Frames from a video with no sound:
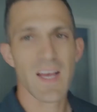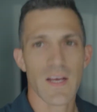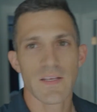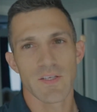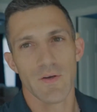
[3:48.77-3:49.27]

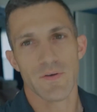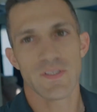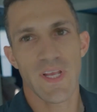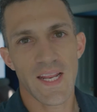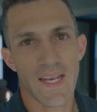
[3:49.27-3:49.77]
So it was
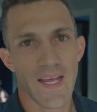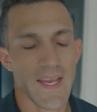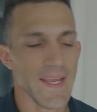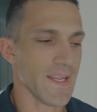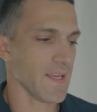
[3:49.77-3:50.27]
late at
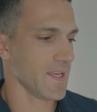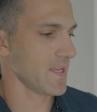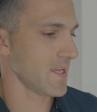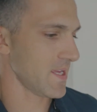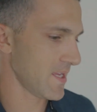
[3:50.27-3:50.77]
night.
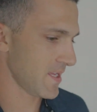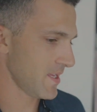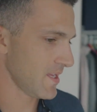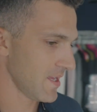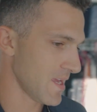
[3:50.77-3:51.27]

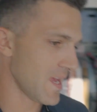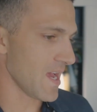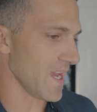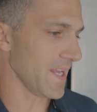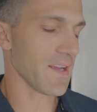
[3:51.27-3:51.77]

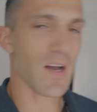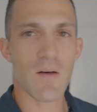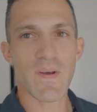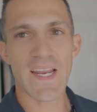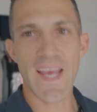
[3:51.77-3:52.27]
I had to call
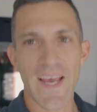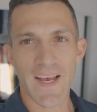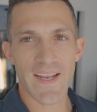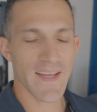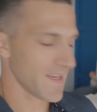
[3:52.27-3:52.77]
my
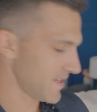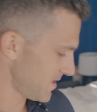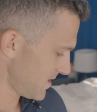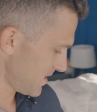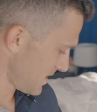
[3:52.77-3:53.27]
dad,
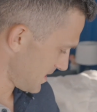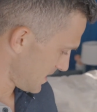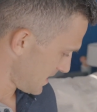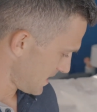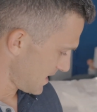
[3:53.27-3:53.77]

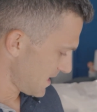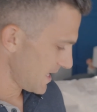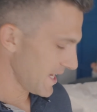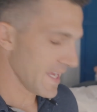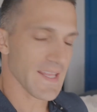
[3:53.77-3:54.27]

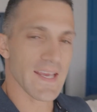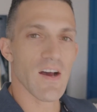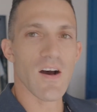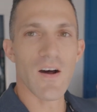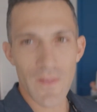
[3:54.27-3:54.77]
and then
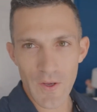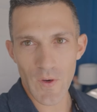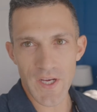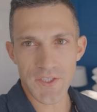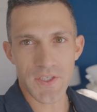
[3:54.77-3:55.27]
all the
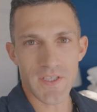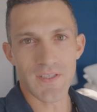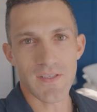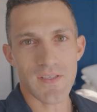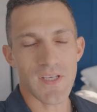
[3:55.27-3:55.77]

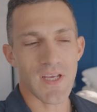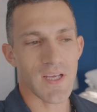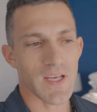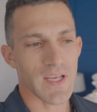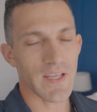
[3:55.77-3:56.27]
questions
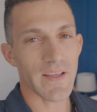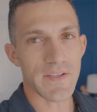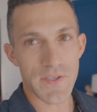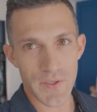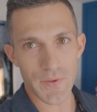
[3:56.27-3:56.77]
ensued.